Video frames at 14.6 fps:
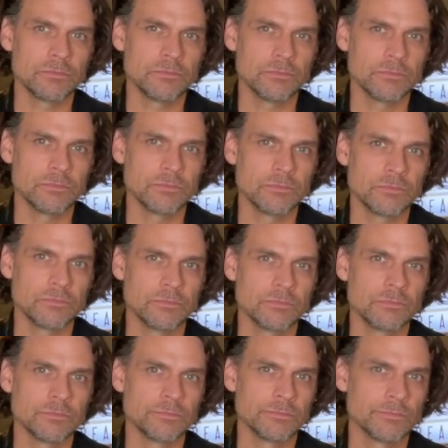
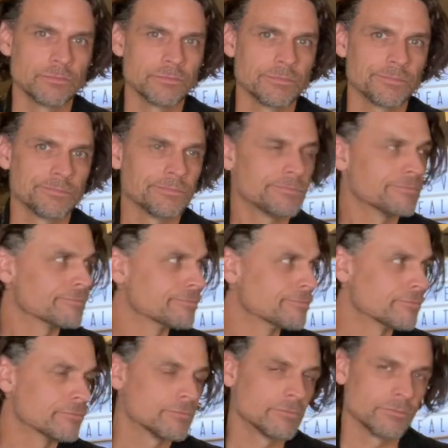
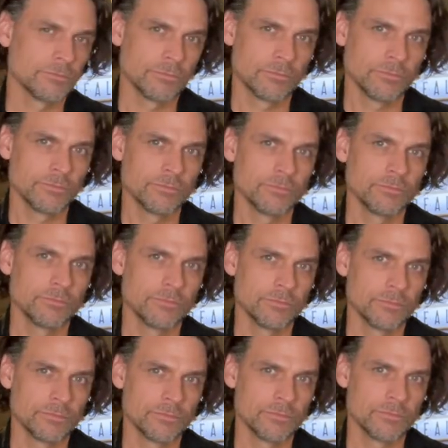
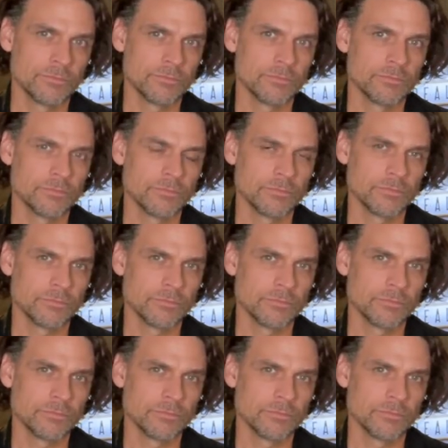No words are spoken by the person on screen.